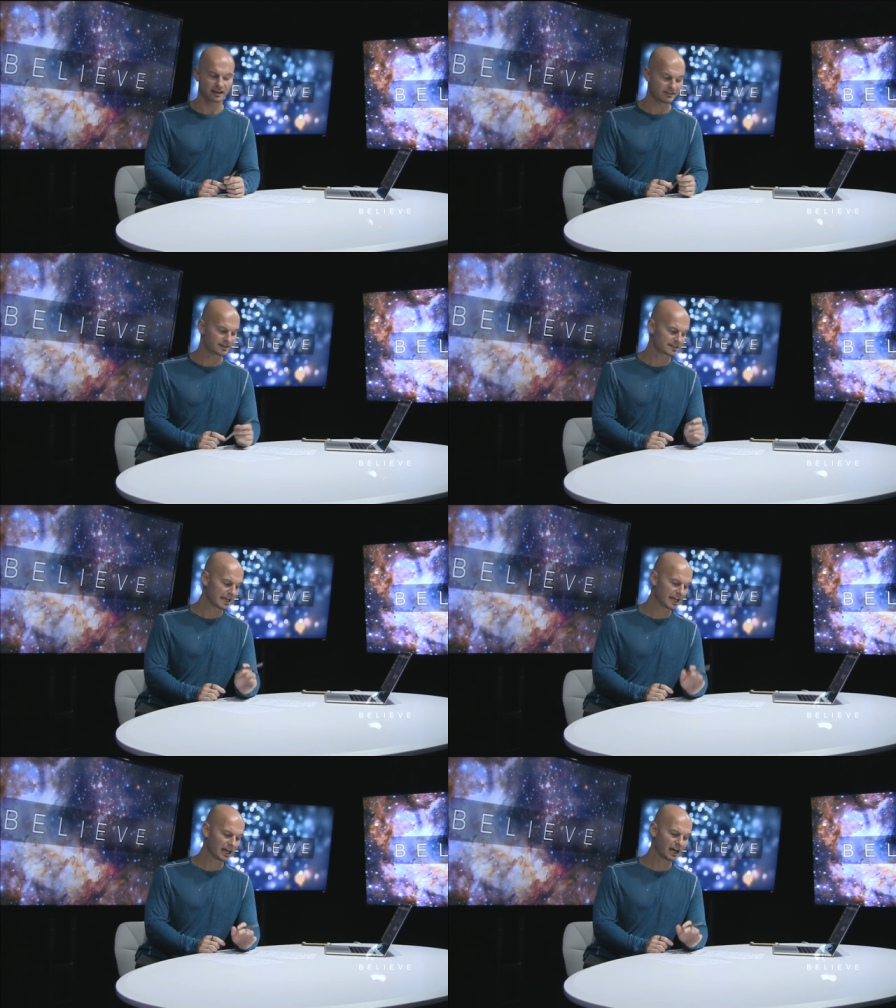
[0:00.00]
And this
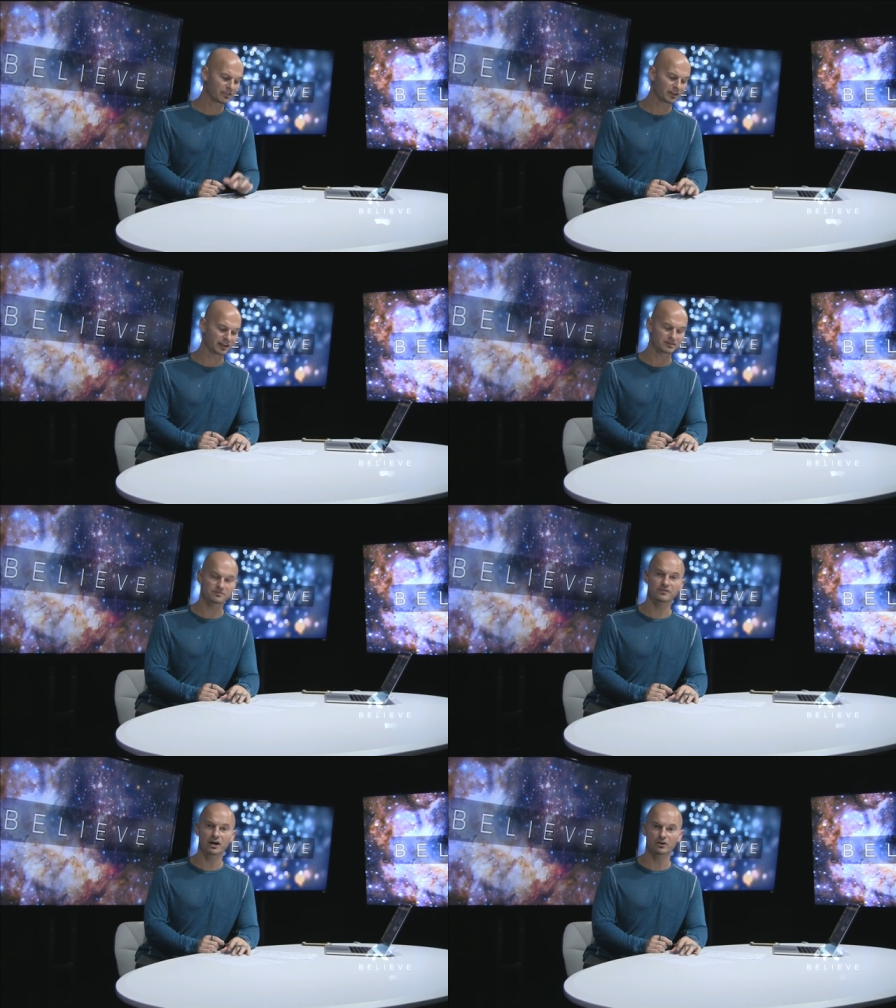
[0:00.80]
AI thing is
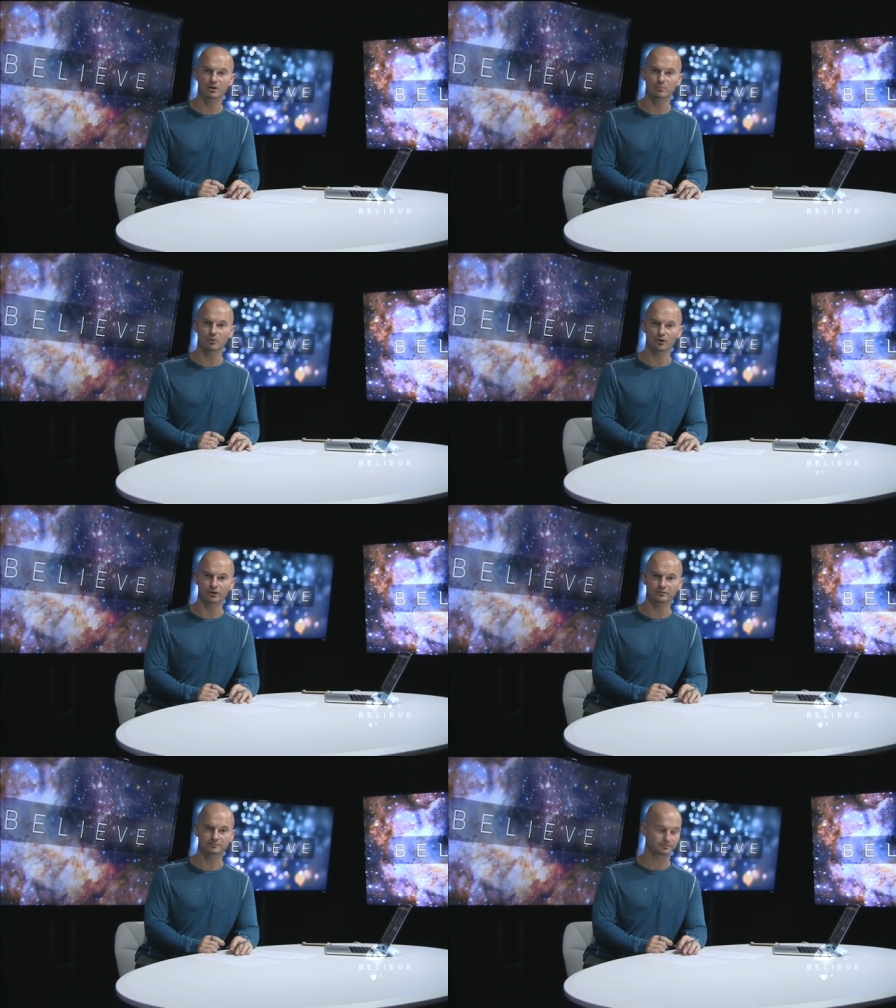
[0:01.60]
very
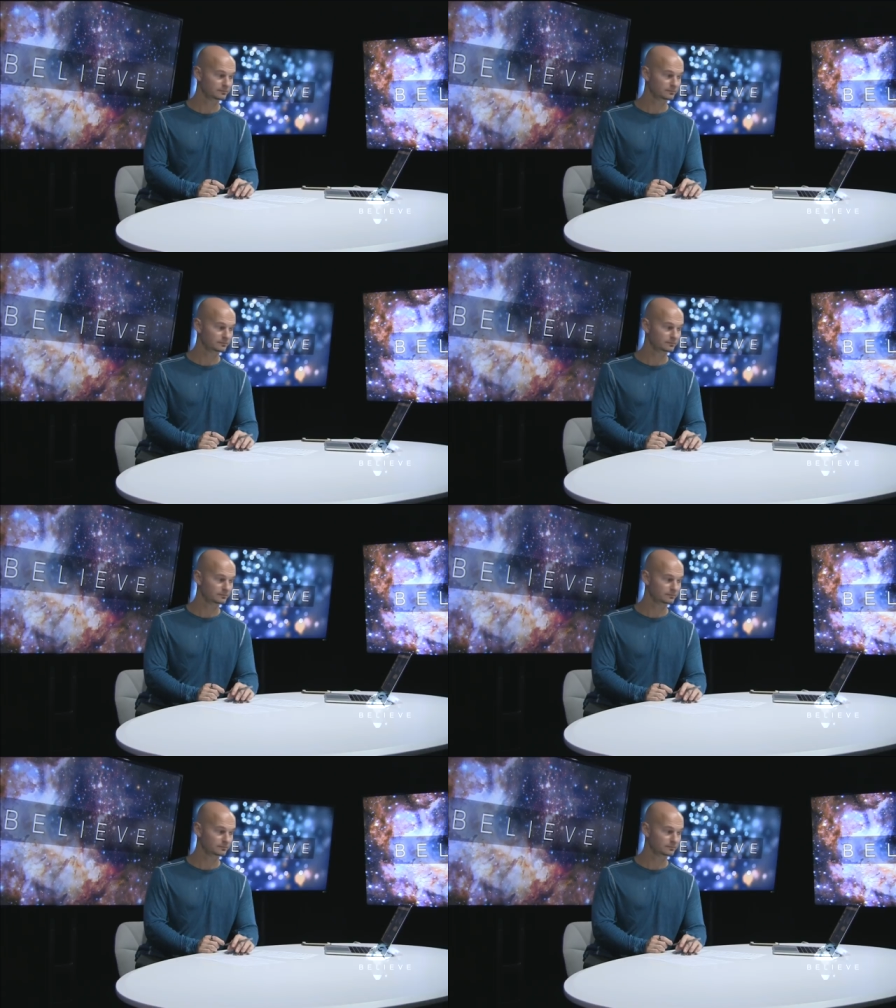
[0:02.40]
important.